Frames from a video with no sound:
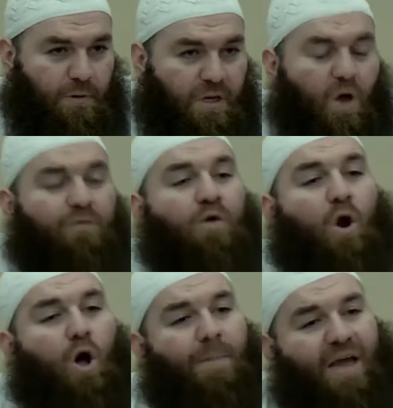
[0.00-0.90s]
Now, if you're
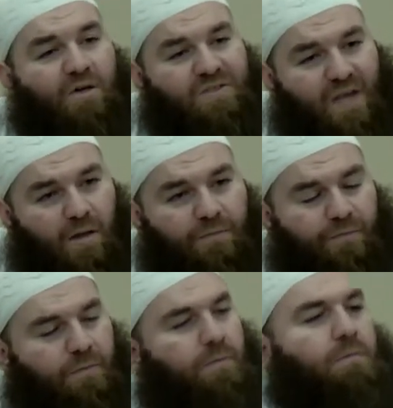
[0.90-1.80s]
all by yourself,
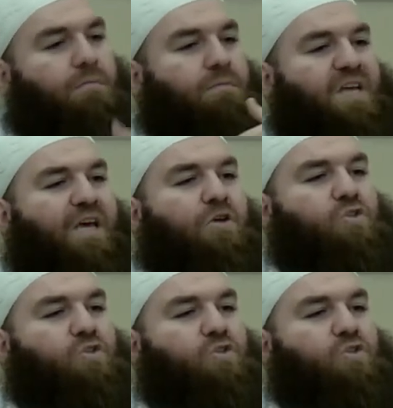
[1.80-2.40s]
take